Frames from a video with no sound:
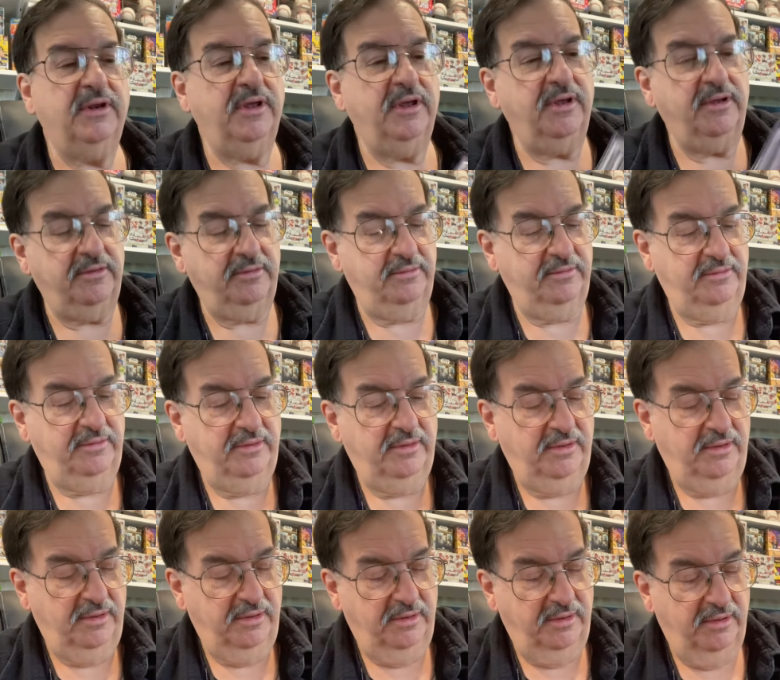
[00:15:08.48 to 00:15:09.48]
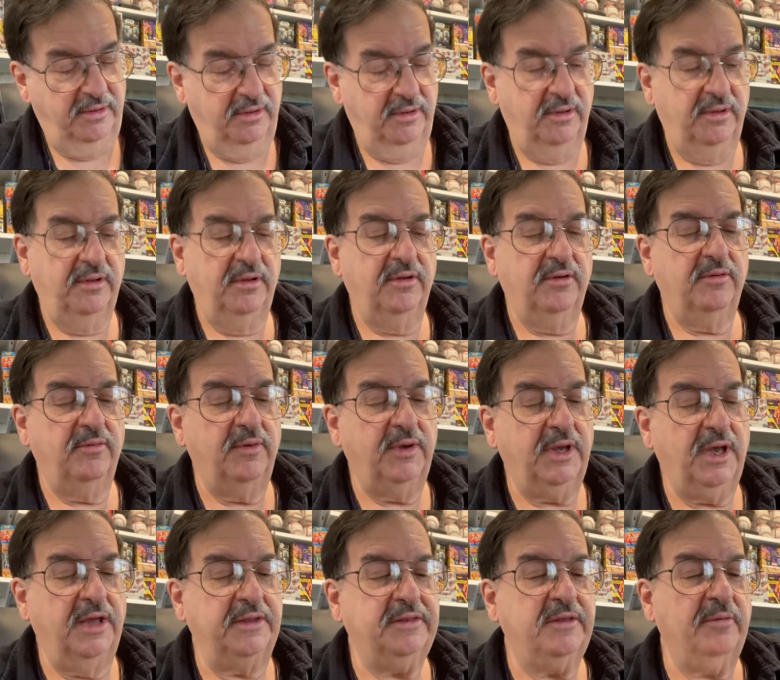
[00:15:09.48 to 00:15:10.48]
at that. We
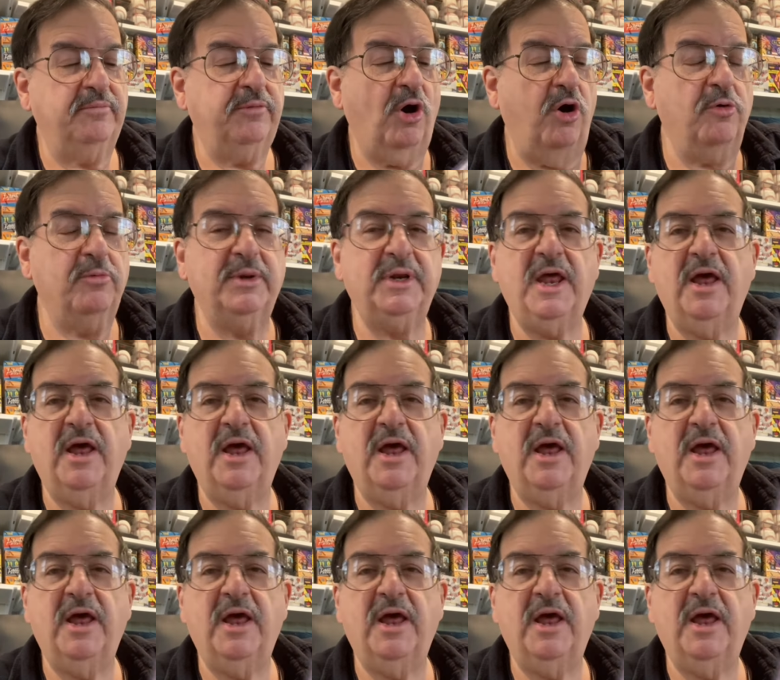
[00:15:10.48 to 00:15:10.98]
got the Bowman